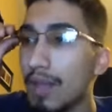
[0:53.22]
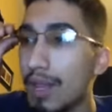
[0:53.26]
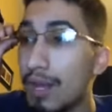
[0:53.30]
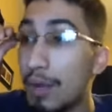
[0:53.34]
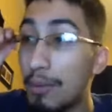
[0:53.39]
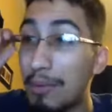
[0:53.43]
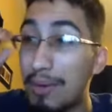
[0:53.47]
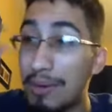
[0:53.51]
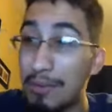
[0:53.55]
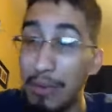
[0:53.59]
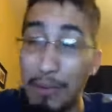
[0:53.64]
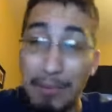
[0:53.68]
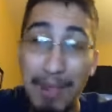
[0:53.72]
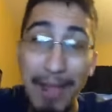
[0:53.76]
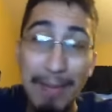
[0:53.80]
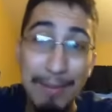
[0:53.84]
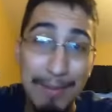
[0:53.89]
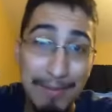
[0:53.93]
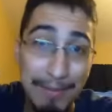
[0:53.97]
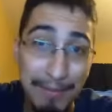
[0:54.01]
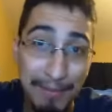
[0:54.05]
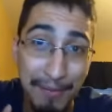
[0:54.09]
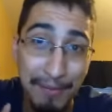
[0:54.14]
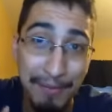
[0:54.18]
No,
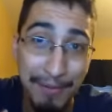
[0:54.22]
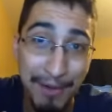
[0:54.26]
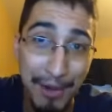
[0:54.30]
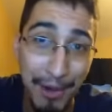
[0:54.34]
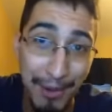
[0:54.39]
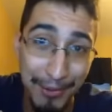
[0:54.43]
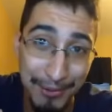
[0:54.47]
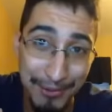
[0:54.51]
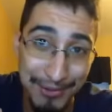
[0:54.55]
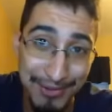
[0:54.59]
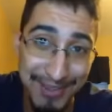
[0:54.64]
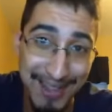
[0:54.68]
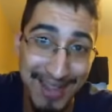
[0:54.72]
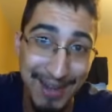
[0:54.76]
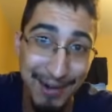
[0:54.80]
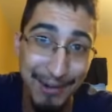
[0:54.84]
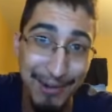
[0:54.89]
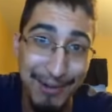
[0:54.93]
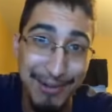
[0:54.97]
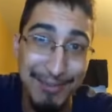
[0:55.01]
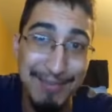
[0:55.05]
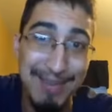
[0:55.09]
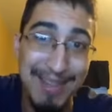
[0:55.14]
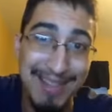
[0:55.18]
Blackbeard is my favorite character, so that
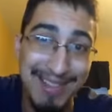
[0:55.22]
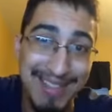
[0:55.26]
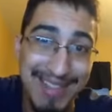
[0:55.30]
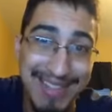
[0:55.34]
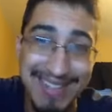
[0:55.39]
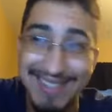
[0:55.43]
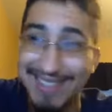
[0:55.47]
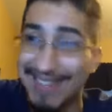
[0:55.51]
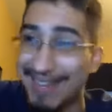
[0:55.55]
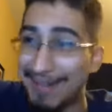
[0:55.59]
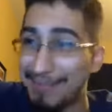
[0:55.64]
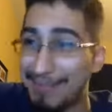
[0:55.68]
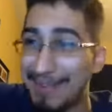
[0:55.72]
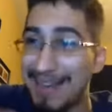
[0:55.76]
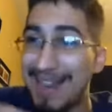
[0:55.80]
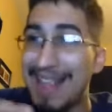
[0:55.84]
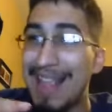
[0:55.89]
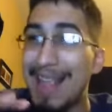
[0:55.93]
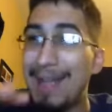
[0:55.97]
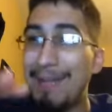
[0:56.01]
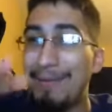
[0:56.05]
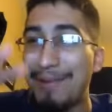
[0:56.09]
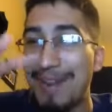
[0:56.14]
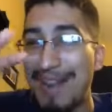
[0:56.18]
hurts me on the inside. But
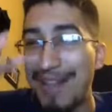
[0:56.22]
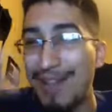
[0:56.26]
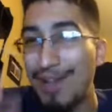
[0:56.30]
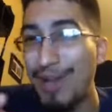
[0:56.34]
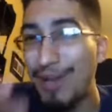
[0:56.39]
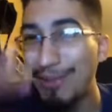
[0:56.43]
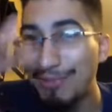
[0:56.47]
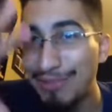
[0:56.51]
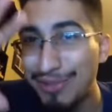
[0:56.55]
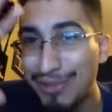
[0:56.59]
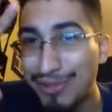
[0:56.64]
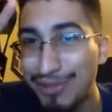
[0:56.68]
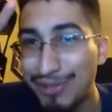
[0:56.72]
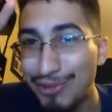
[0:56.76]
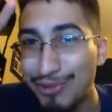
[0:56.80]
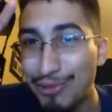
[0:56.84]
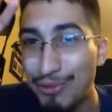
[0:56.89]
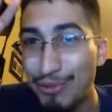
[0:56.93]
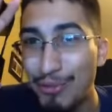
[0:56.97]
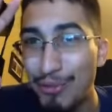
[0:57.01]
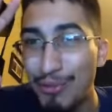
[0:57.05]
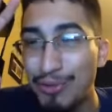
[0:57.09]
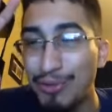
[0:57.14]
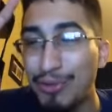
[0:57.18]
when it comes
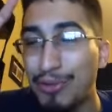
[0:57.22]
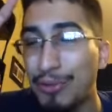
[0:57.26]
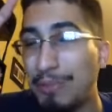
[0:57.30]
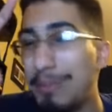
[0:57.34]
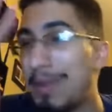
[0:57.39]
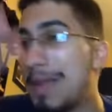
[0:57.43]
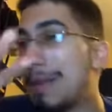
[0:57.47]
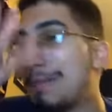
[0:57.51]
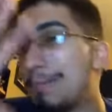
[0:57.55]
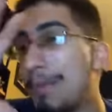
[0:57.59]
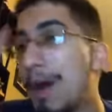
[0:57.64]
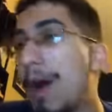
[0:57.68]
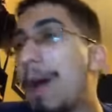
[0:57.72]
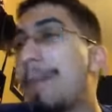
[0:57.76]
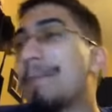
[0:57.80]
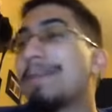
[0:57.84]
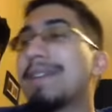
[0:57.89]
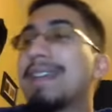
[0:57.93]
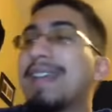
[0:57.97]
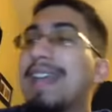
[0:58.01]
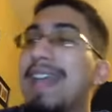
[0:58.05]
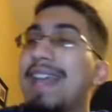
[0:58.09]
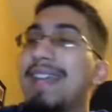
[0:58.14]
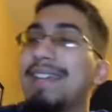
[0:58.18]
to the Big
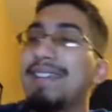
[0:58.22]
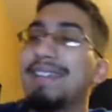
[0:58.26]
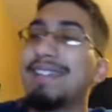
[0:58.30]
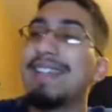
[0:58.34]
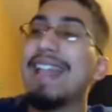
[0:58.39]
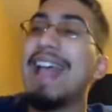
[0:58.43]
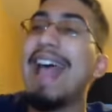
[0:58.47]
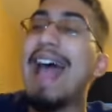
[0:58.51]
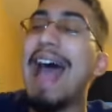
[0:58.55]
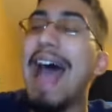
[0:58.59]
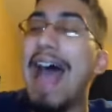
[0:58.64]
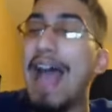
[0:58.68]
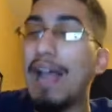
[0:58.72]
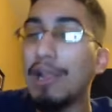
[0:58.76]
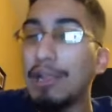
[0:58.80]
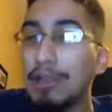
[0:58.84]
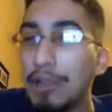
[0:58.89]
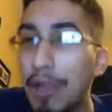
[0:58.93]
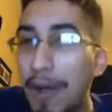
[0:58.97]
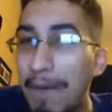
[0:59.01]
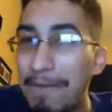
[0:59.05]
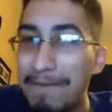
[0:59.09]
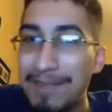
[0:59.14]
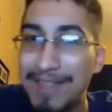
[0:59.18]
Mom case, I
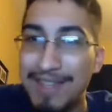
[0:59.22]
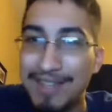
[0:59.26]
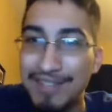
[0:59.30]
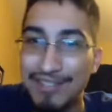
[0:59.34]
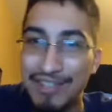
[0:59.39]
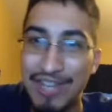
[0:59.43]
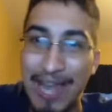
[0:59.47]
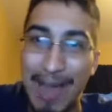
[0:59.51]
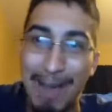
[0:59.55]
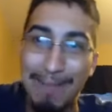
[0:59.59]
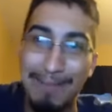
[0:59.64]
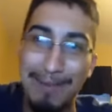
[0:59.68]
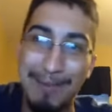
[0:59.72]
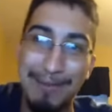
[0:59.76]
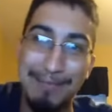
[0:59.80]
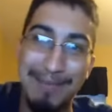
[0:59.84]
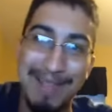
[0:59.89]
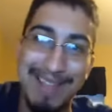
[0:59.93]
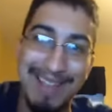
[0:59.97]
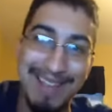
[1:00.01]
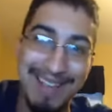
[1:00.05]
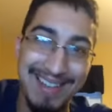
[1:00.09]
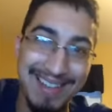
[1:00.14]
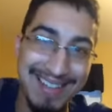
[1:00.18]
love this chapter
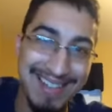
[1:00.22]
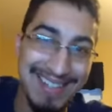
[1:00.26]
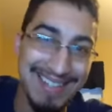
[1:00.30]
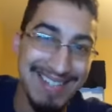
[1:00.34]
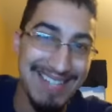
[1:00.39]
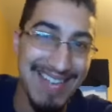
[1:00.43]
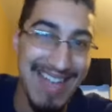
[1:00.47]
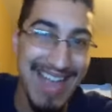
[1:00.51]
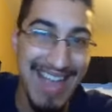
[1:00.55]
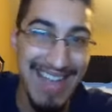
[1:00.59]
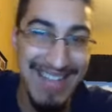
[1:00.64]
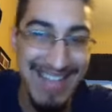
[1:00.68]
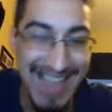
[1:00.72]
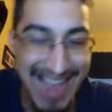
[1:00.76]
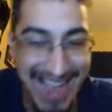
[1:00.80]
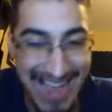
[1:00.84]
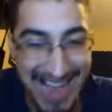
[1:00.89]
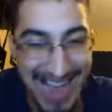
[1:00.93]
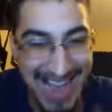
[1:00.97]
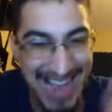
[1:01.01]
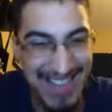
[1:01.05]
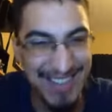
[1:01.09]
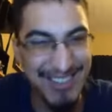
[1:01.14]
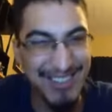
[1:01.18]
because
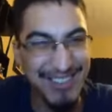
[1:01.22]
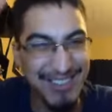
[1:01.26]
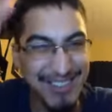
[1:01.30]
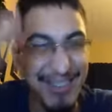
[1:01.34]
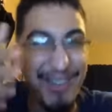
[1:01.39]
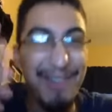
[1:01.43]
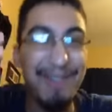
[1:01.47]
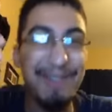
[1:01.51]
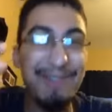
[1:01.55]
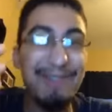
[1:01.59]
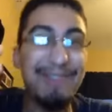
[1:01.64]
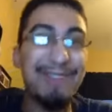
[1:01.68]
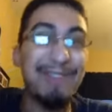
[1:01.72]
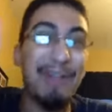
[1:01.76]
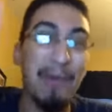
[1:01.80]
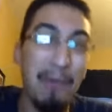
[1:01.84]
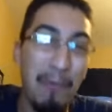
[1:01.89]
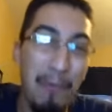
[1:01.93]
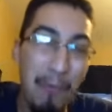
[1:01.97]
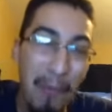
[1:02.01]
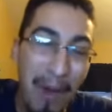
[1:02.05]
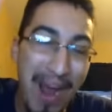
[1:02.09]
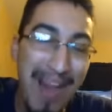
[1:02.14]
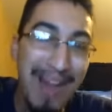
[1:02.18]
it shows
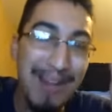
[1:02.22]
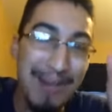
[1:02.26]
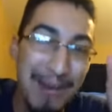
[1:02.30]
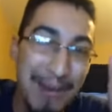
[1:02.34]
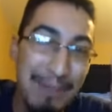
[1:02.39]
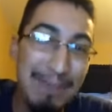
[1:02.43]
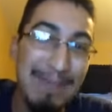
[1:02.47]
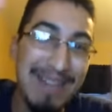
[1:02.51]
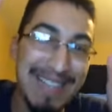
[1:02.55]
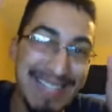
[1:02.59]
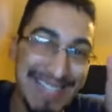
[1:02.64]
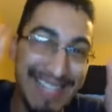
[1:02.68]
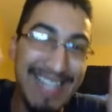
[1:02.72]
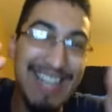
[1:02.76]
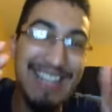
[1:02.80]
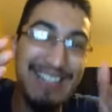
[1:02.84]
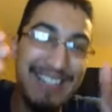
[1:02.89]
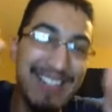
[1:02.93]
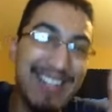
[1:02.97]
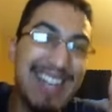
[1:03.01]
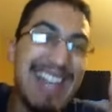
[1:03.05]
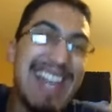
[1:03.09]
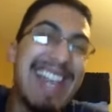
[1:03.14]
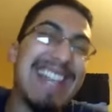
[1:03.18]
what her
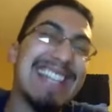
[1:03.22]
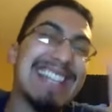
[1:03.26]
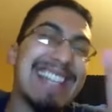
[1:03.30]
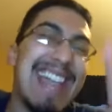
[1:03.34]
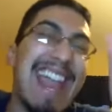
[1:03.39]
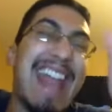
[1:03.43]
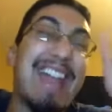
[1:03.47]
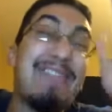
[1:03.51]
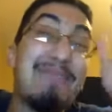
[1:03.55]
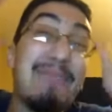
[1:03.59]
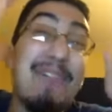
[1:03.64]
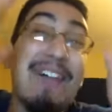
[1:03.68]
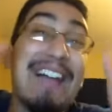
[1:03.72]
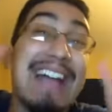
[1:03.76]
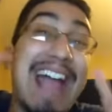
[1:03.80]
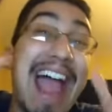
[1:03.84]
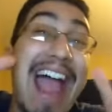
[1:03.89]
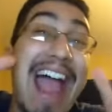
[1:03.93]
position is and what